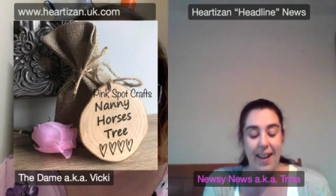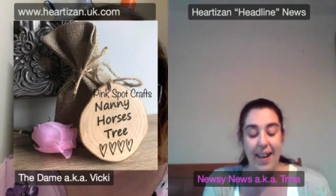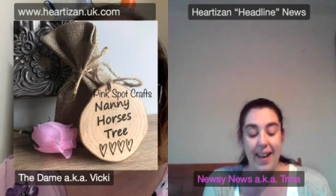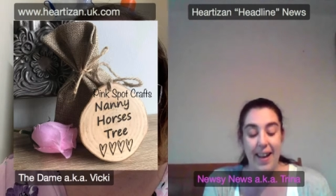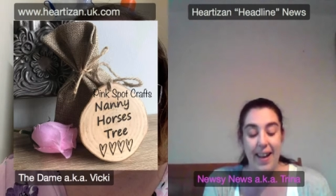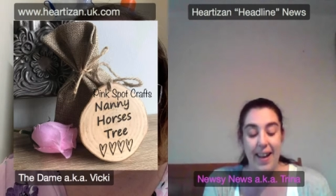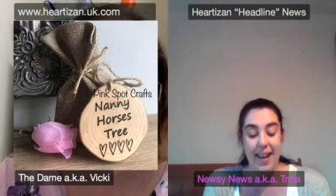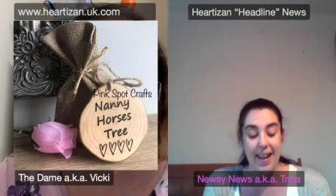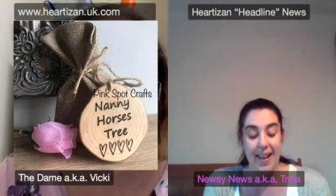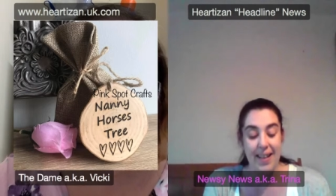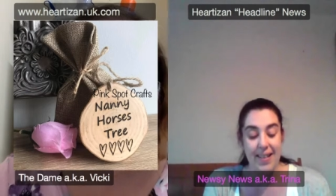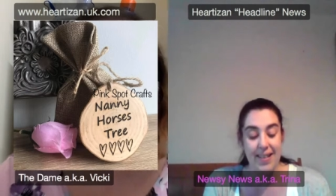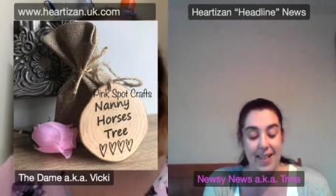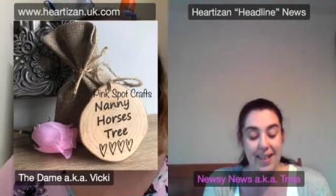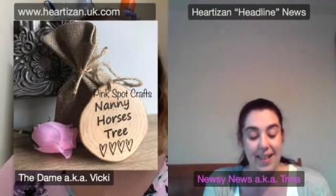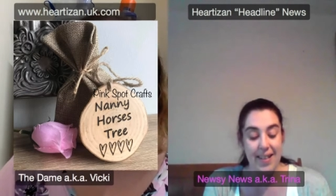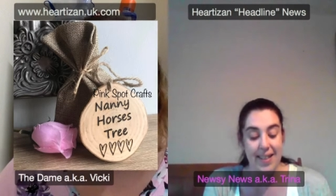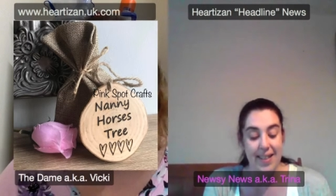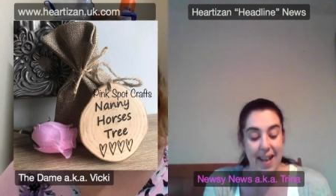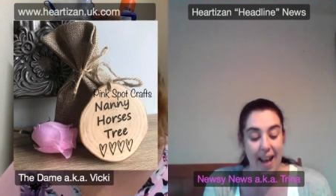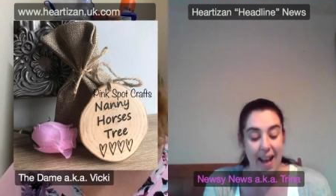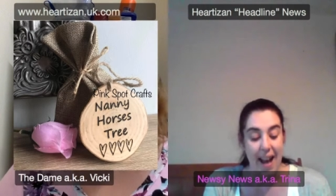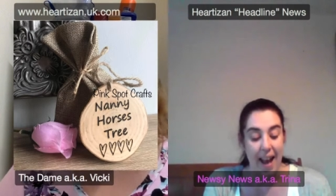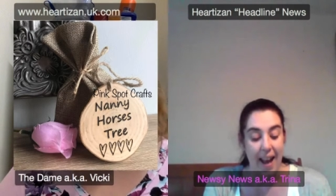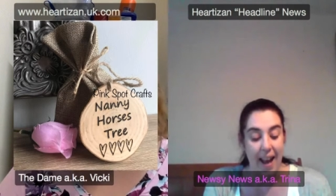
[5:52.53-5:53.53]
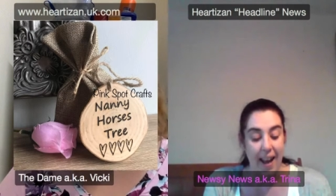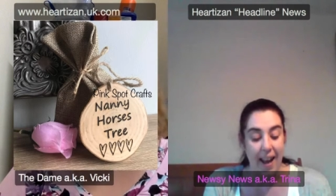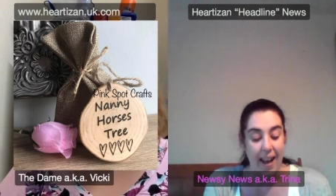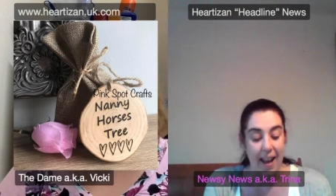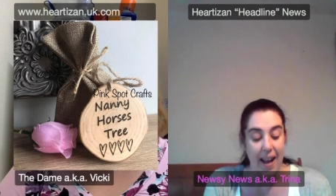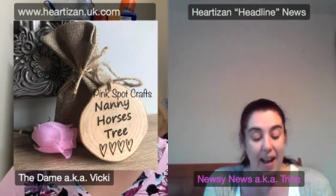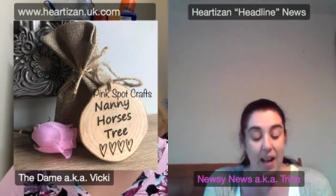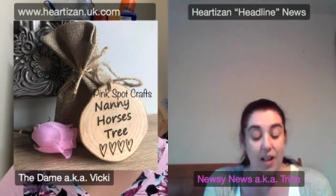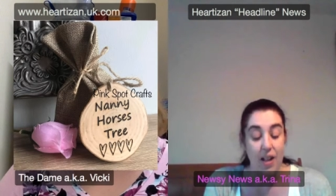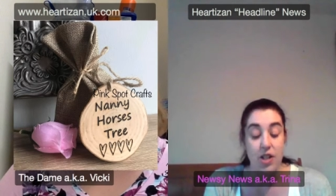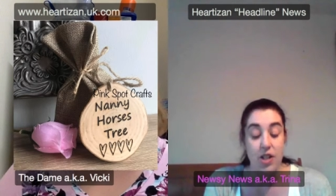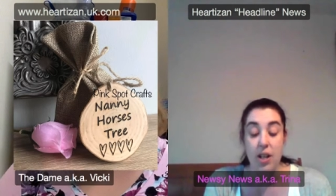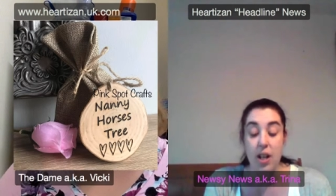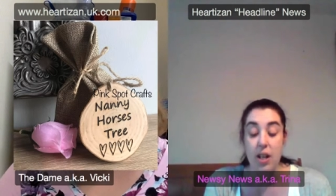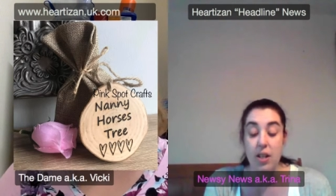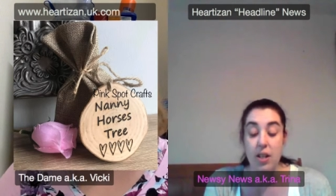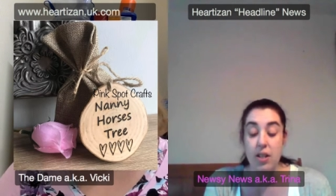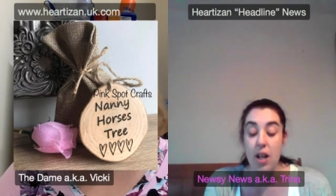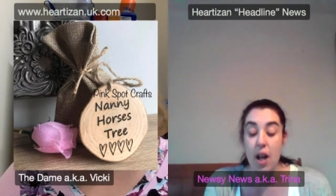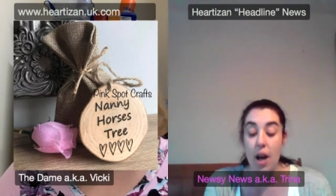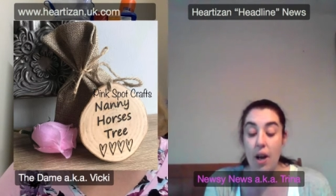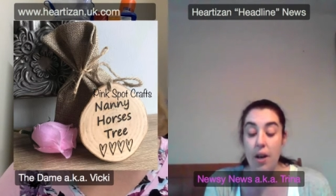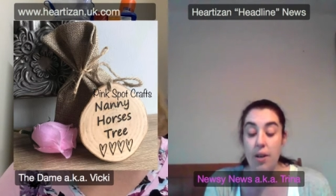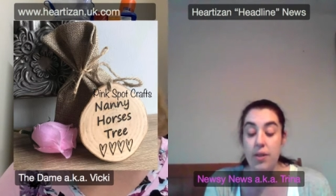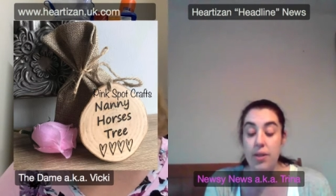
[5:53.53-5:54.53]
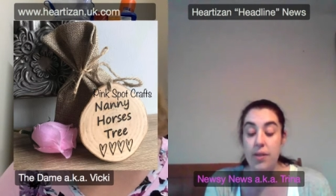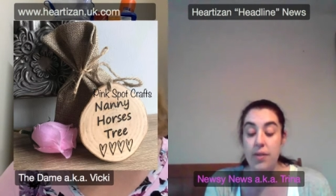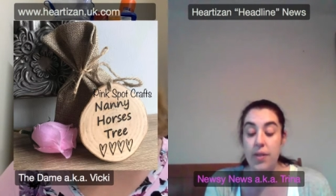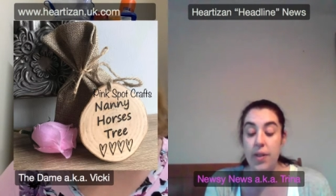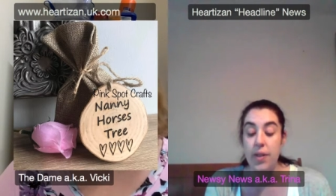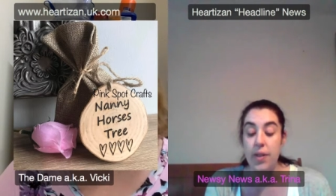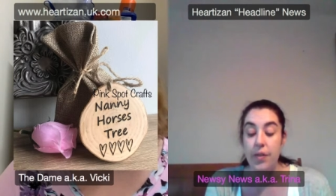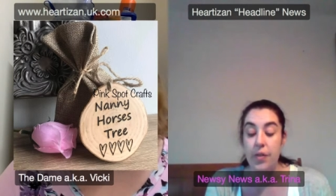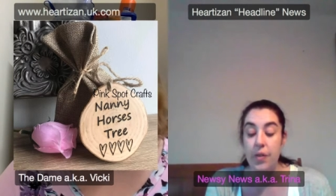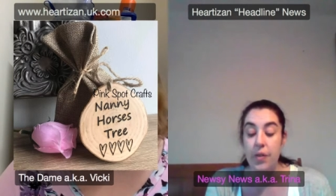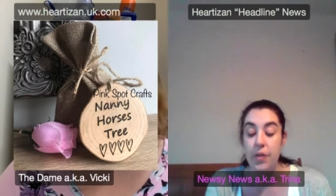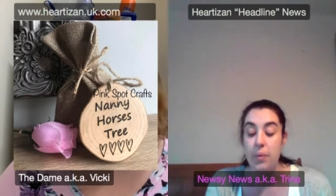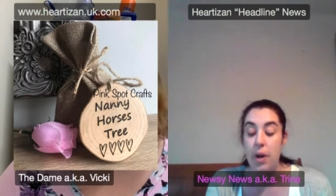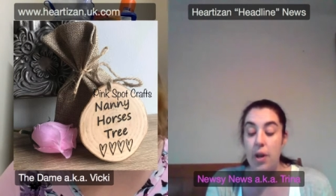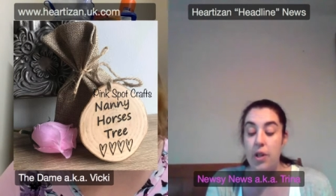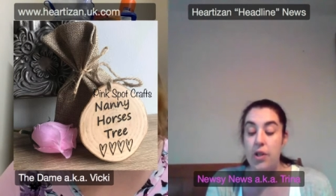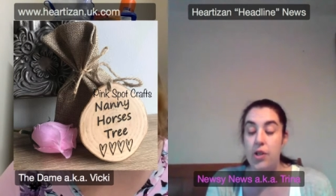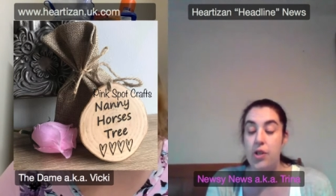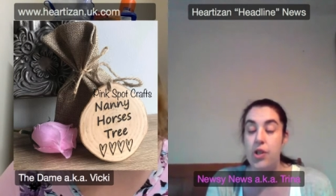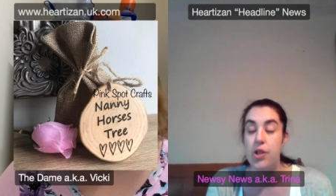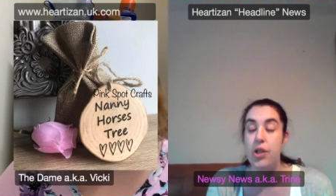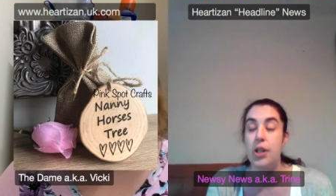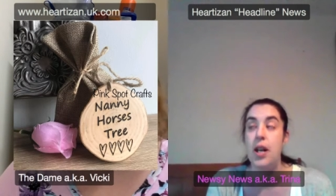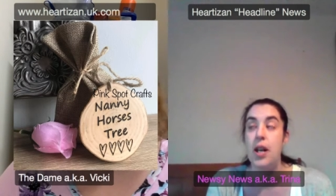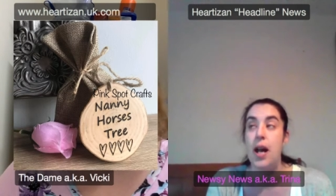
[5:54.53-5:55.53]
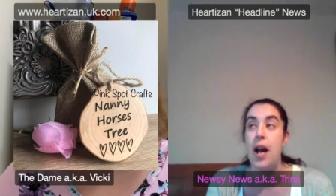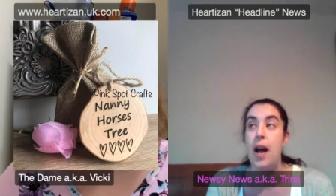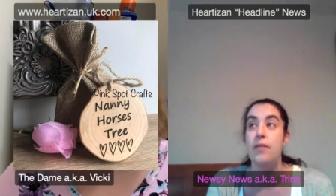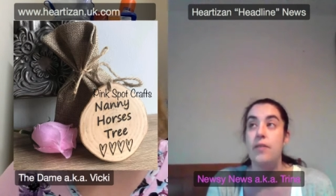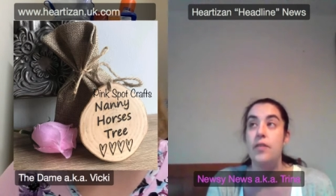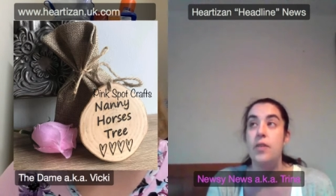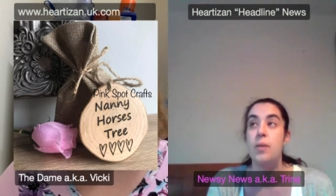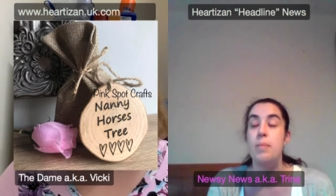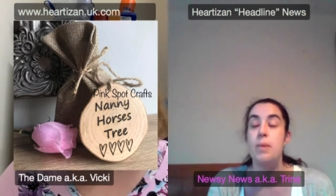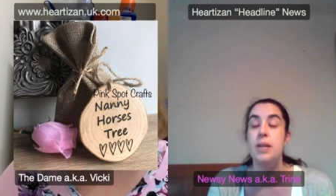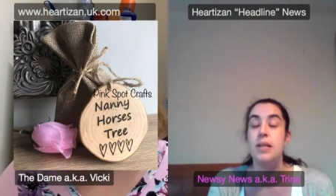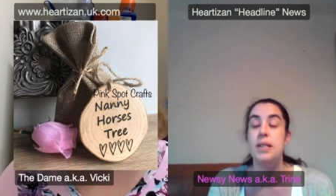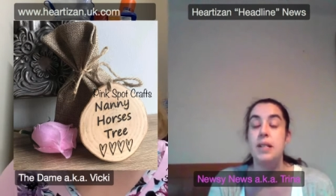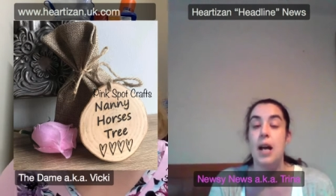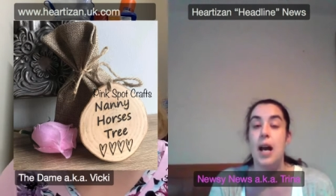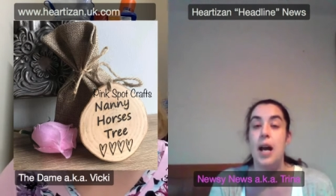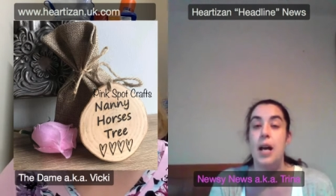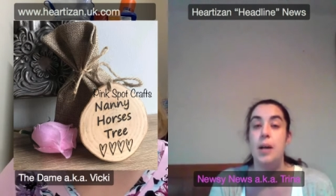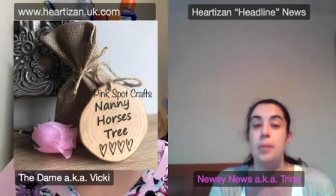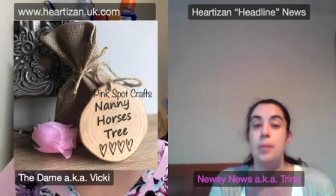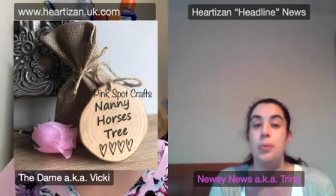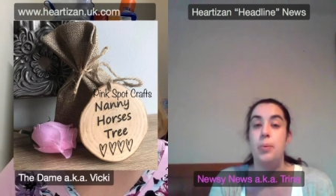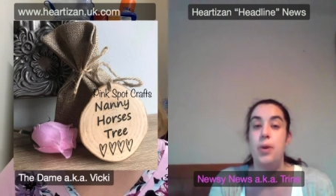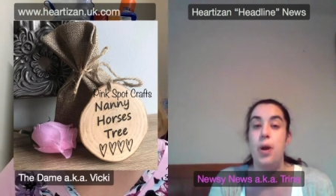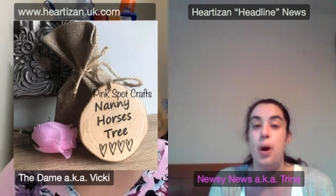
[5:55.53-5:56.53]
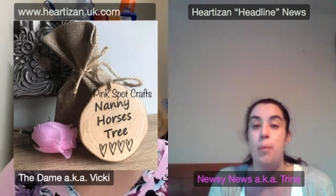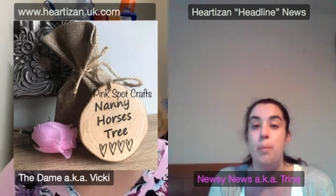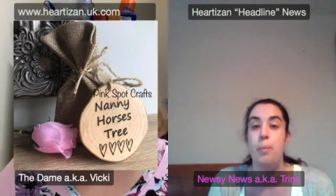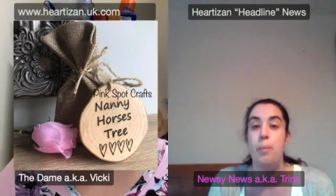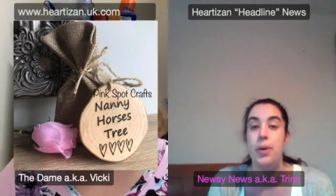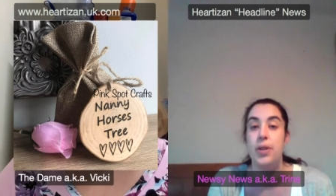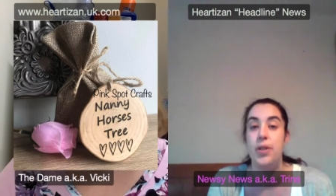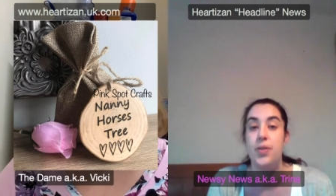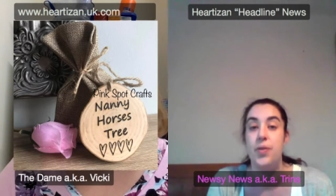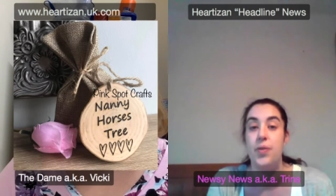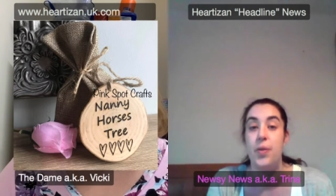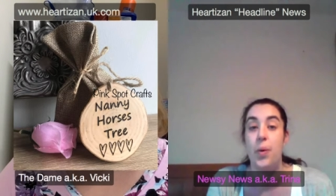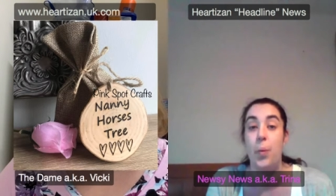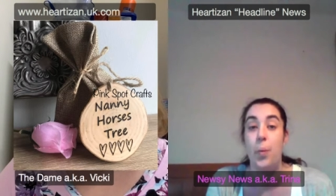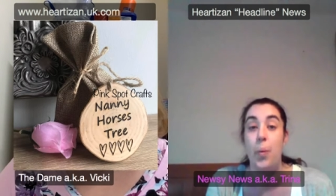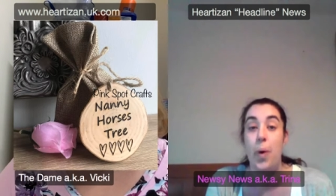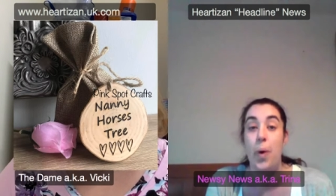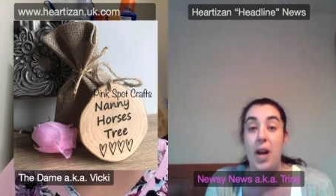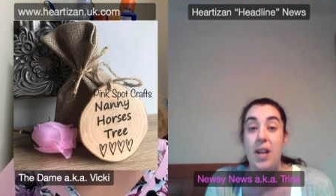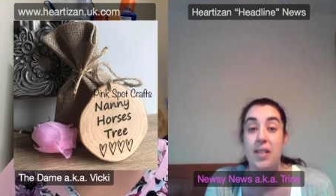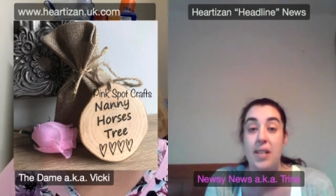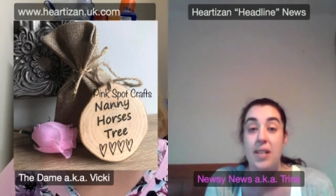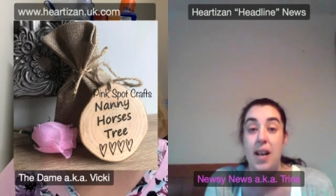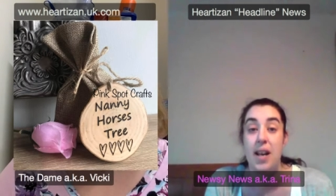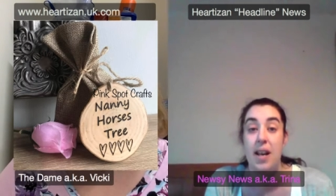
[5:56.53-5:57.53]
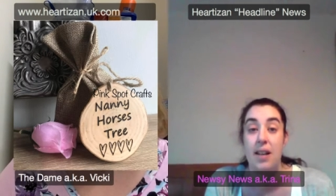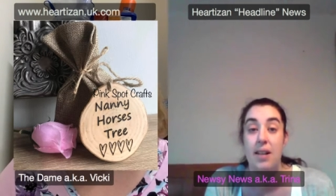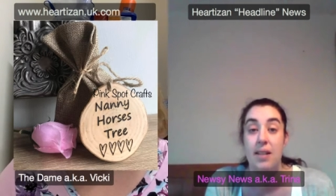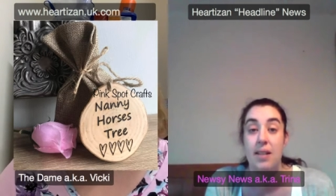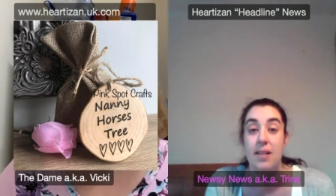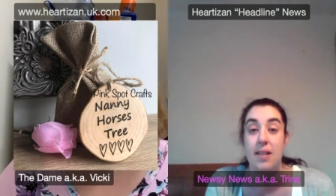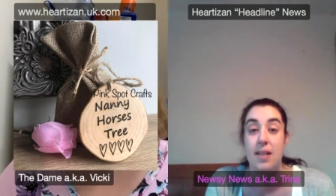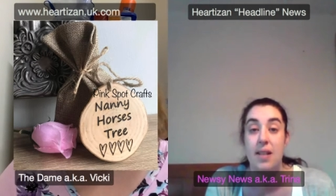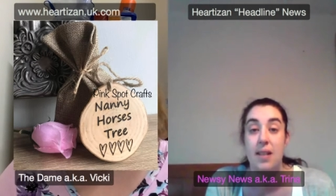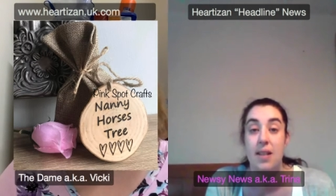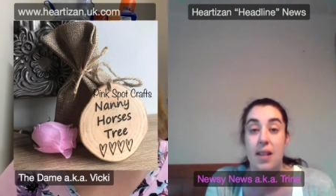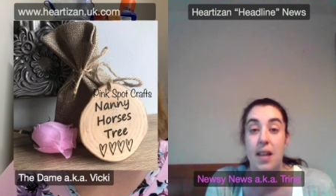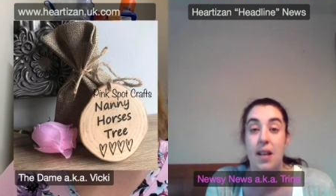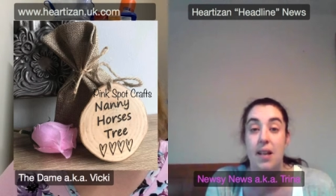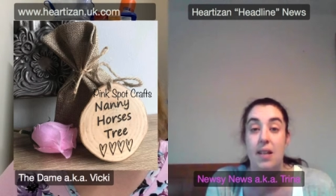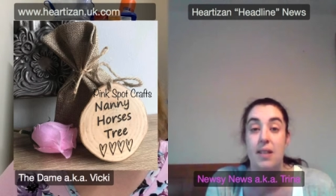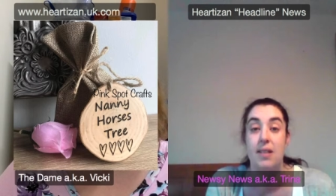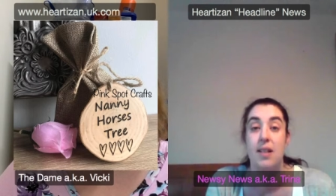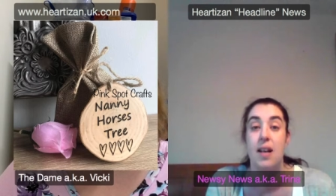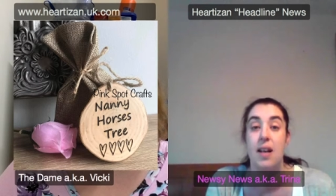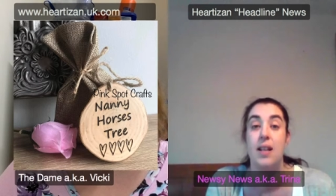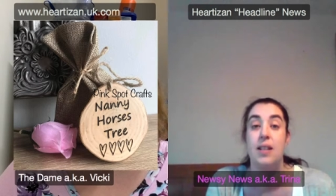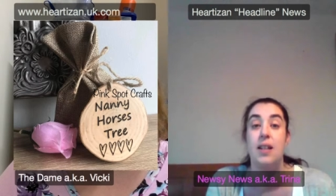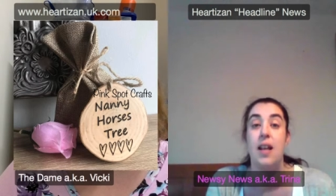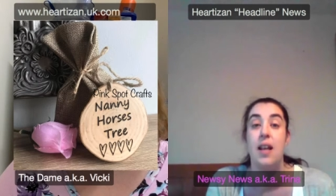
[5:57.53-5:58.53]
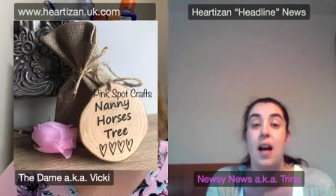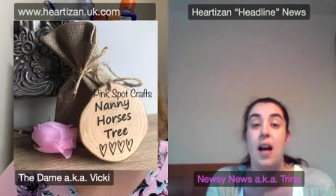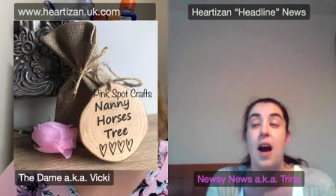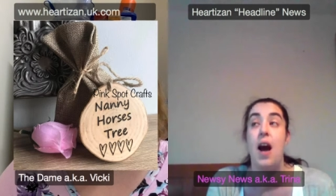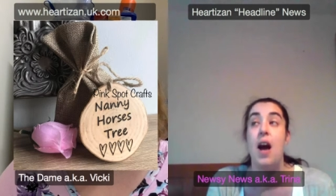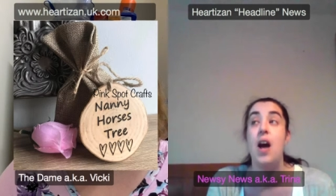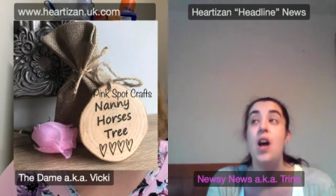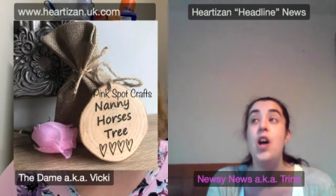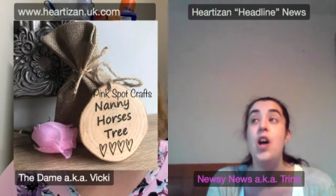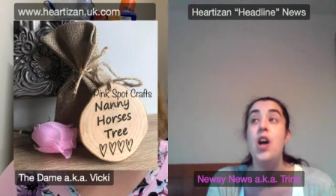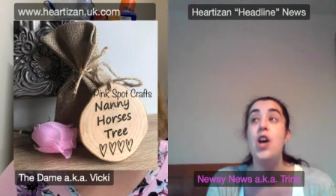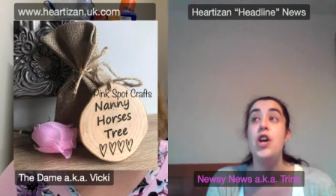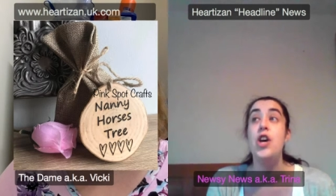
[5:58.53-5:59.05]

It is, isn't it? Really and neat. She has those different ones. You can have them as table numbers for weddings and things like that.